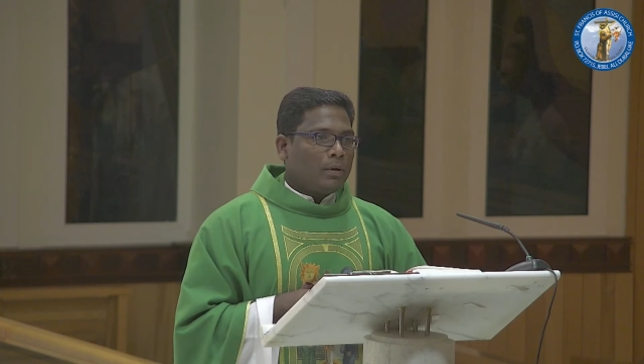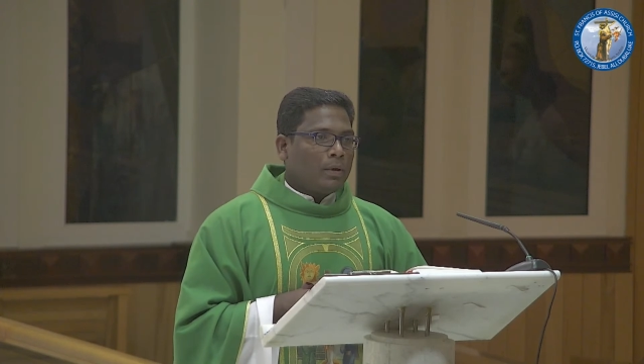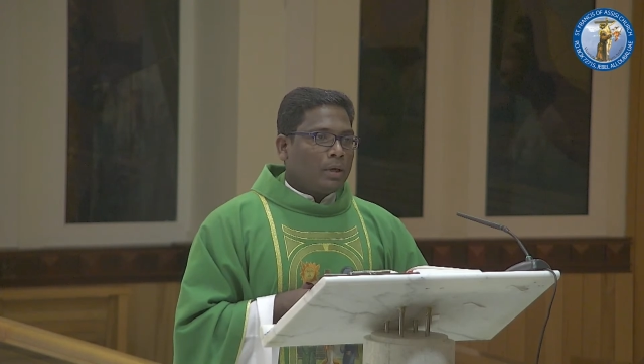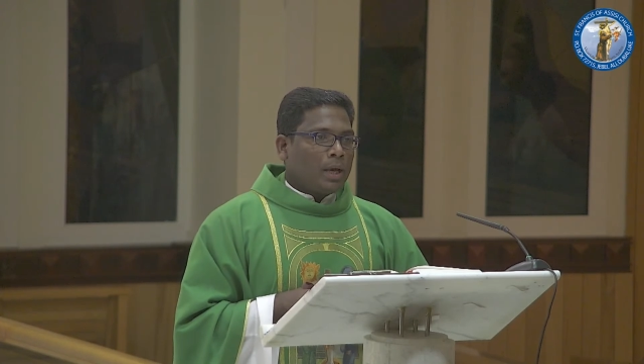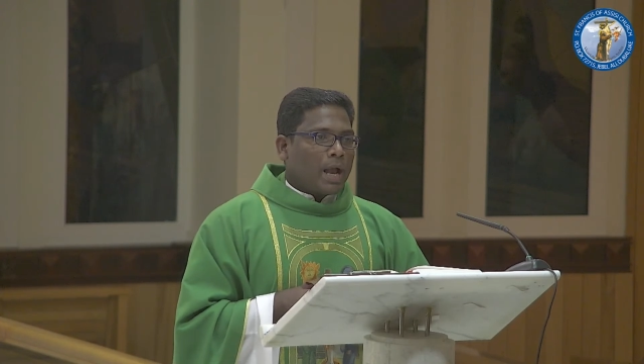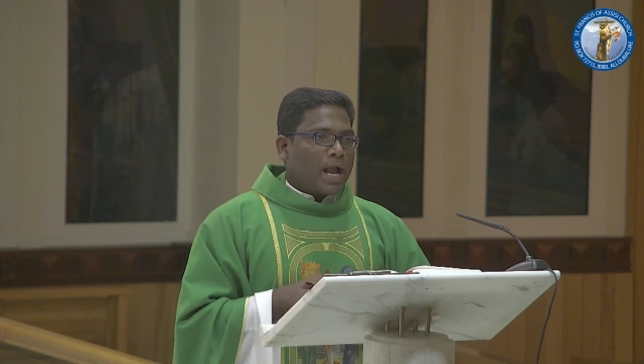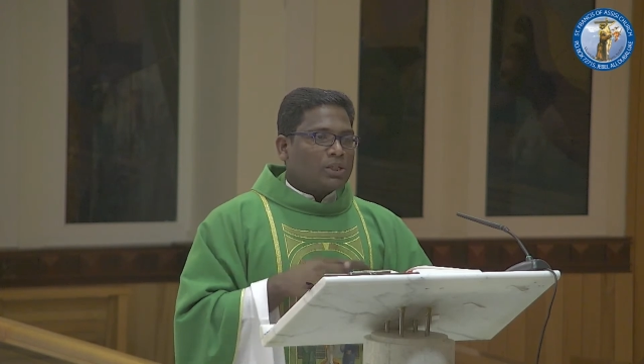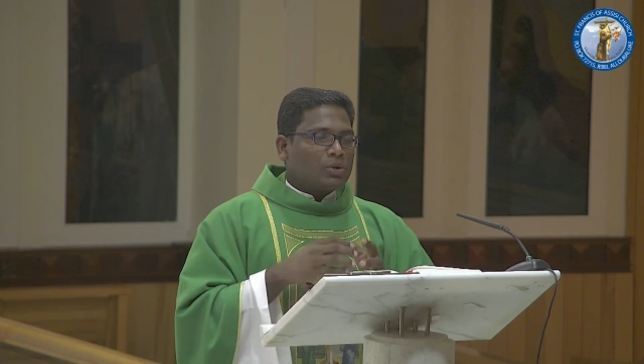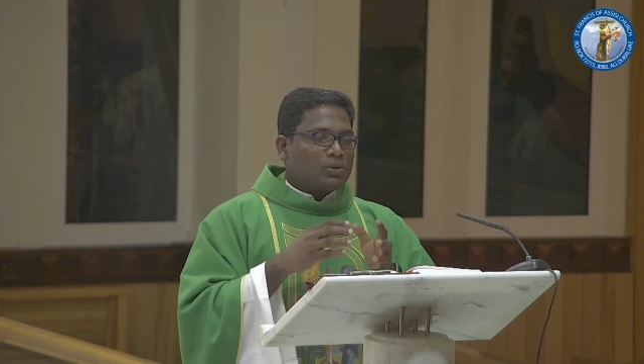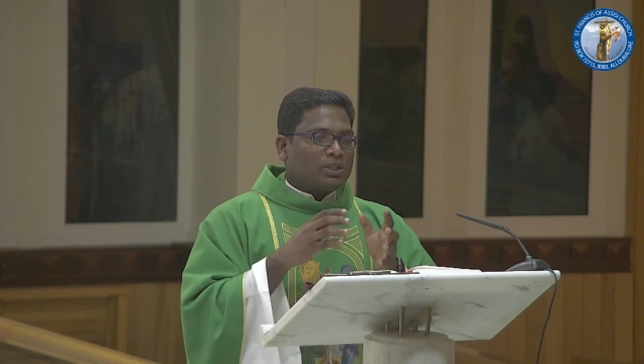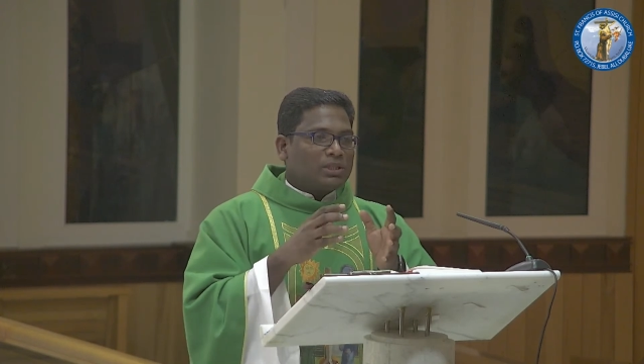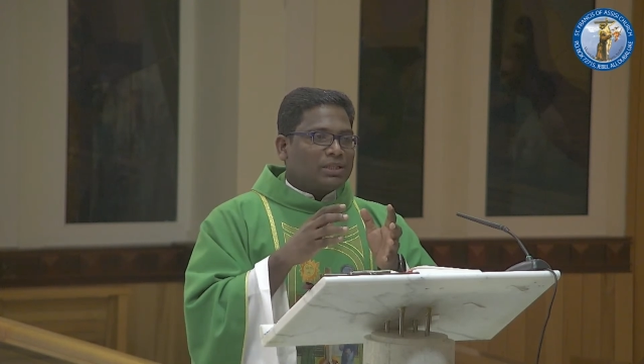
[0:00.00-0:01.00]
And so
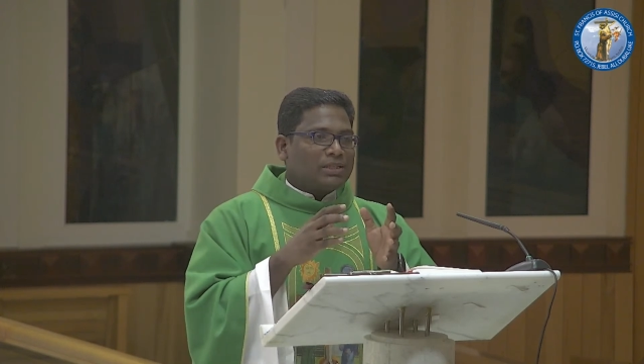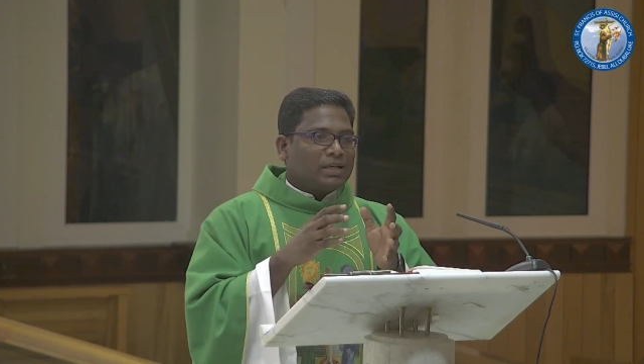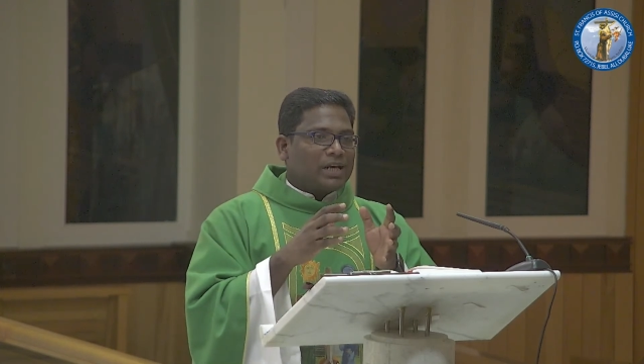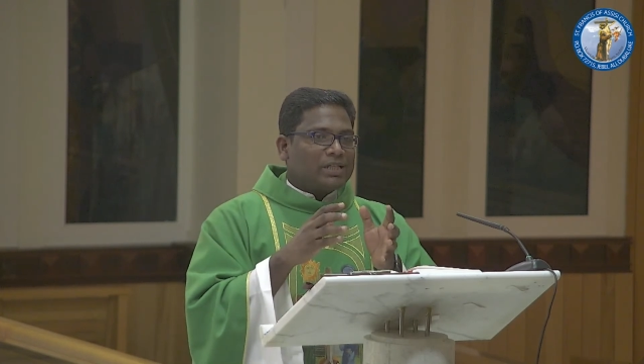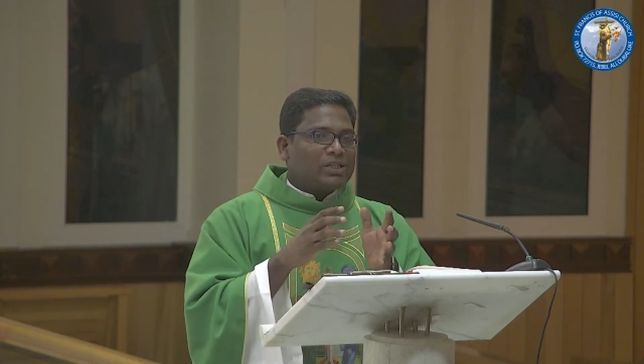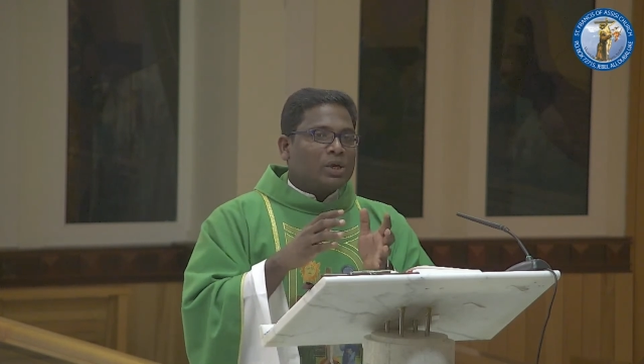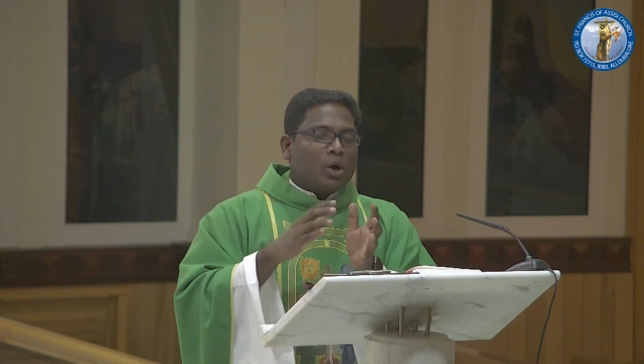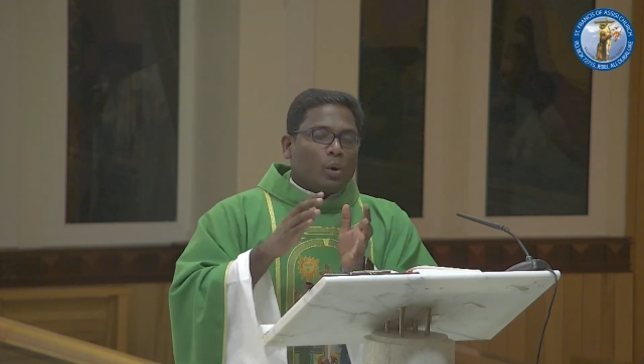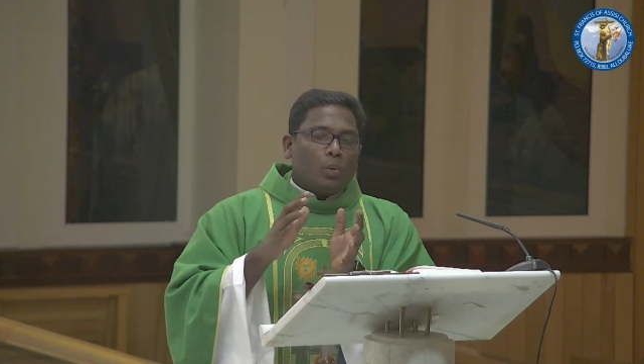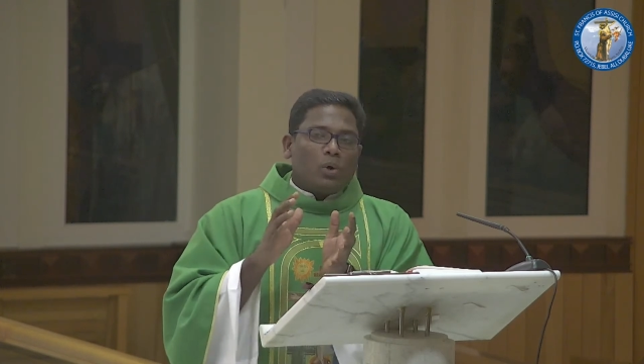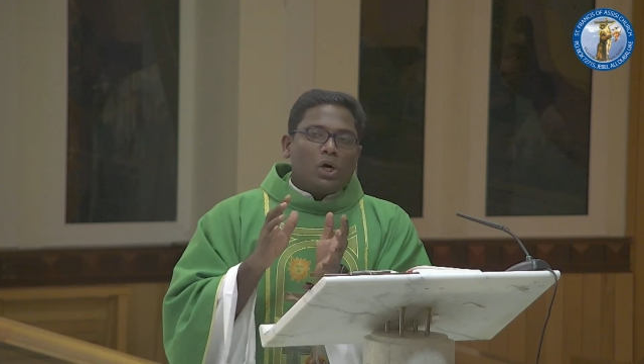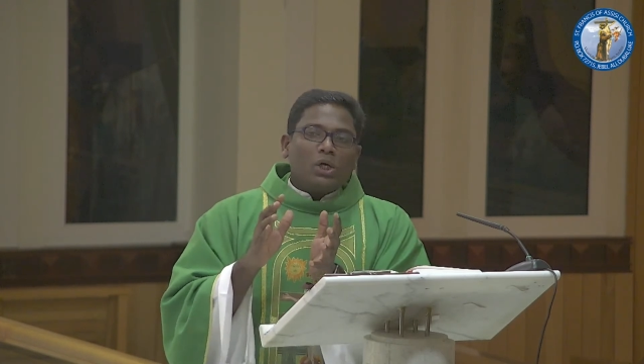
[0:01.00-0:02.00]
Jesus says,
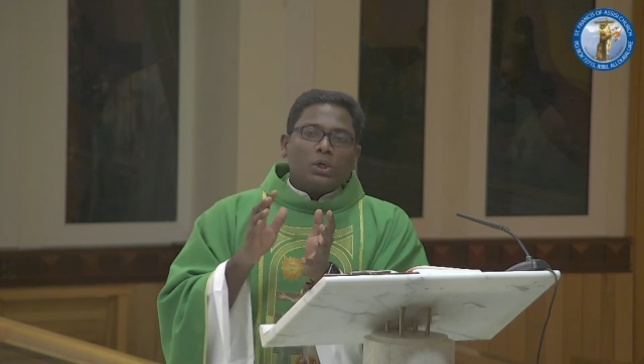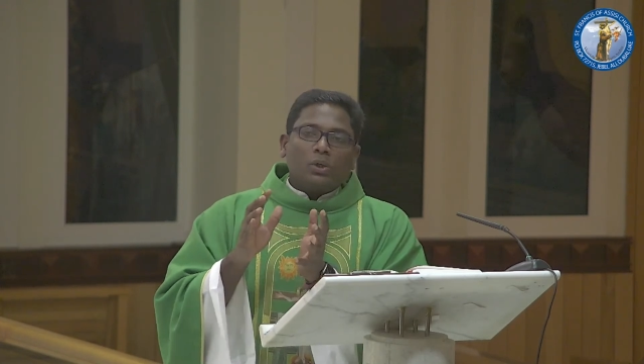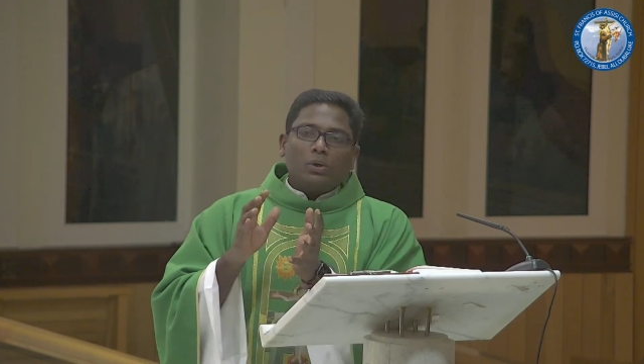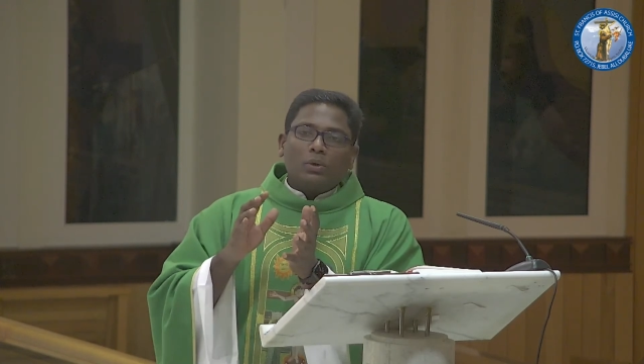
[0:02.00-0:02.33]
work